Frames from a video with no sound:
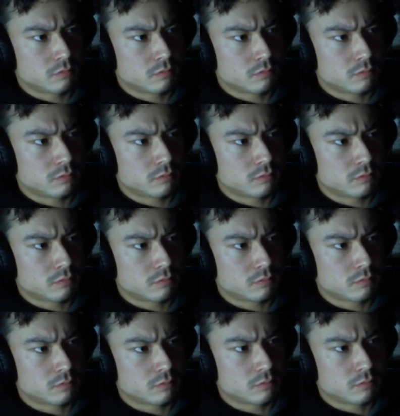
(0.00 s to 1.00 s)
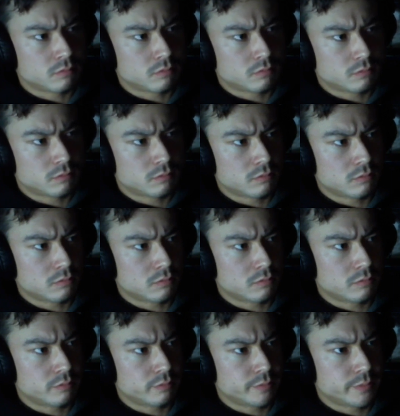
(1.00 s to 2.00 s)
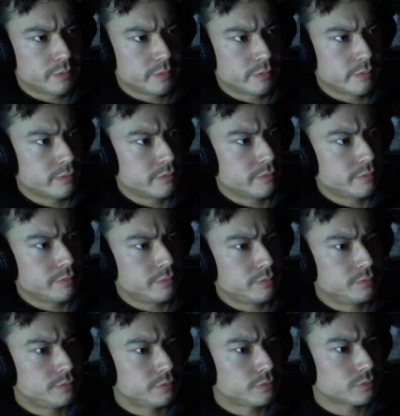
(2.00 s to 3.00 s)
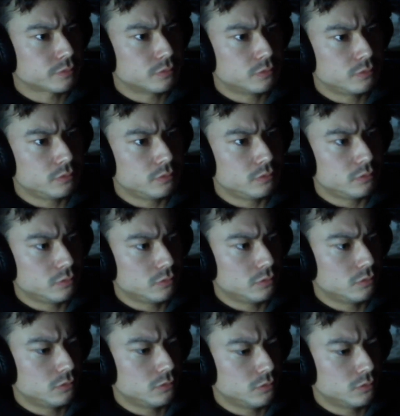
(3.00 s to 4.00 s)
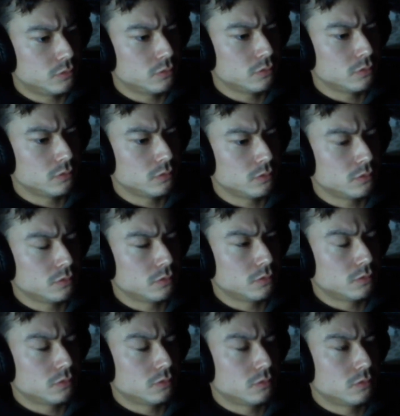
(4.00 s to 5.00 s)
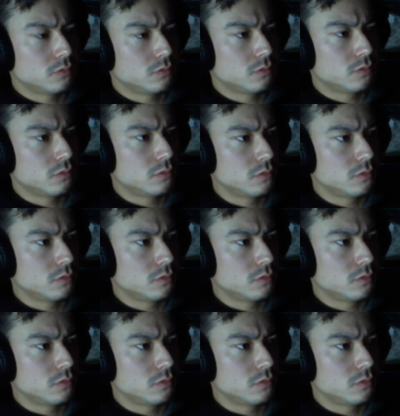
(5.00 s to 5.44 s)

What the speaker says: [no speech]